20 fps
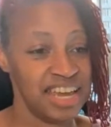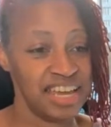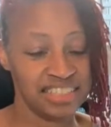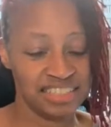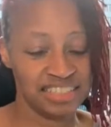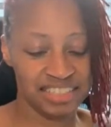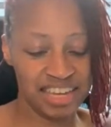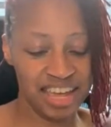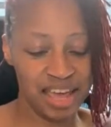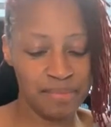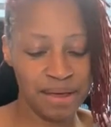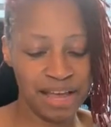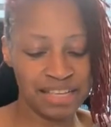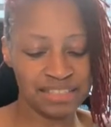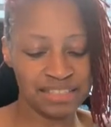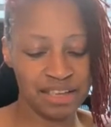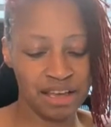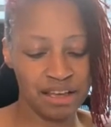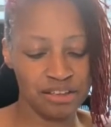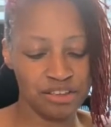Deb, I
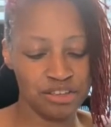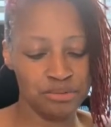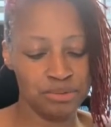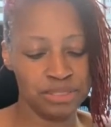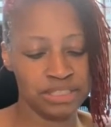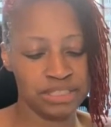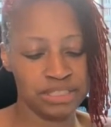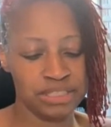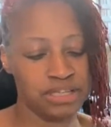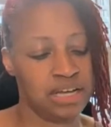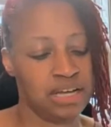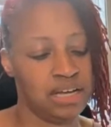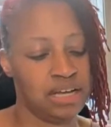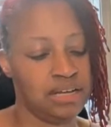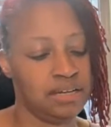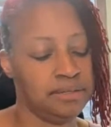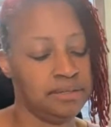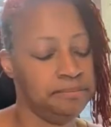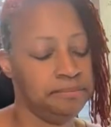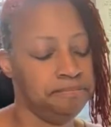saw you was
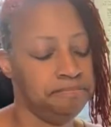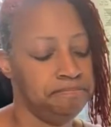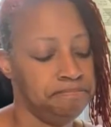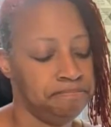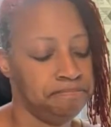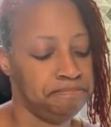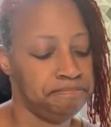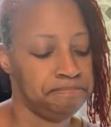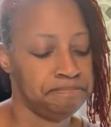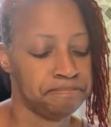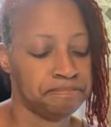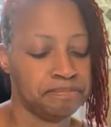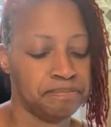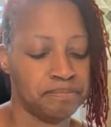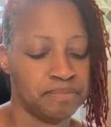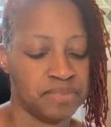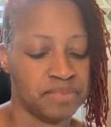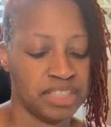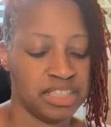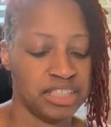in
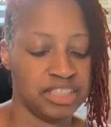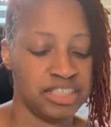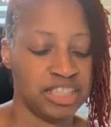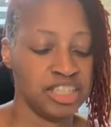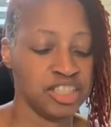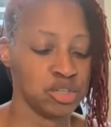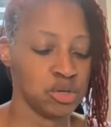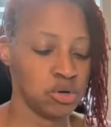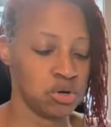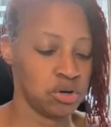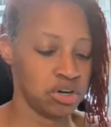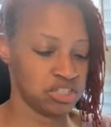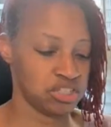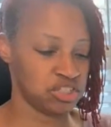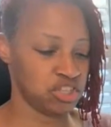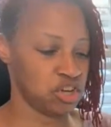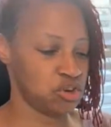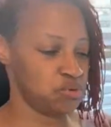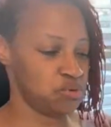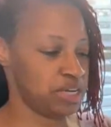Discord
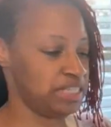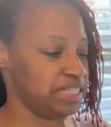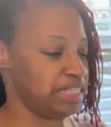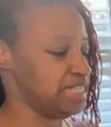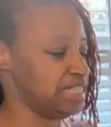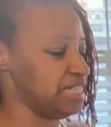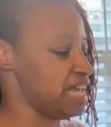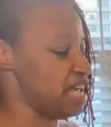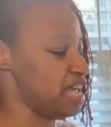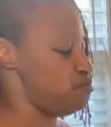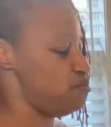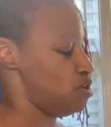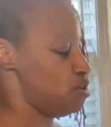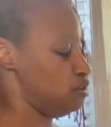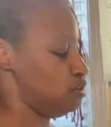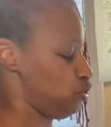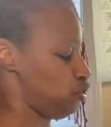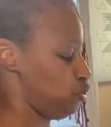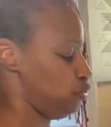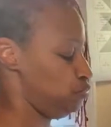sewing today,
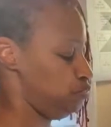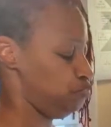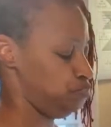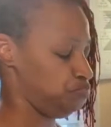weren't you?